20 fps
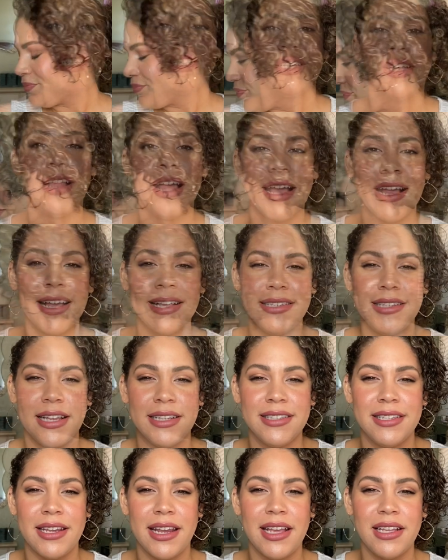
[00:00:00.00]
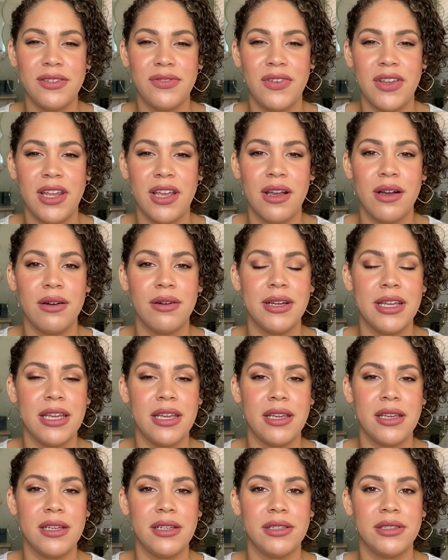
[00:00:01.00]
So like I said, today's video
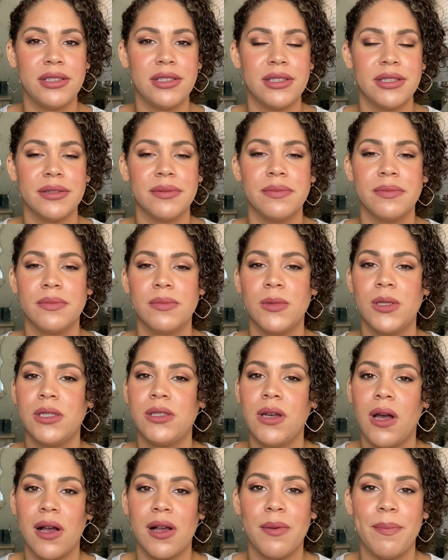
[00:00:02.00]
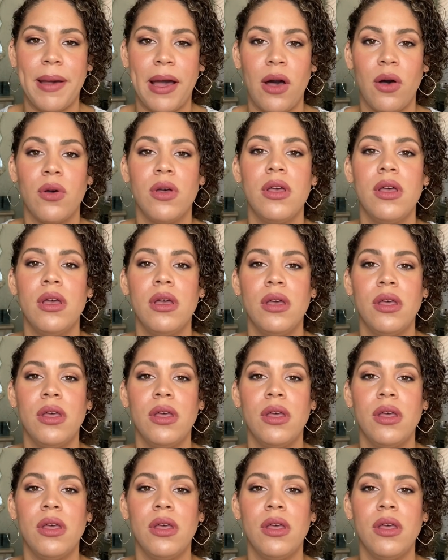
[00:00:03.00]
is to talk about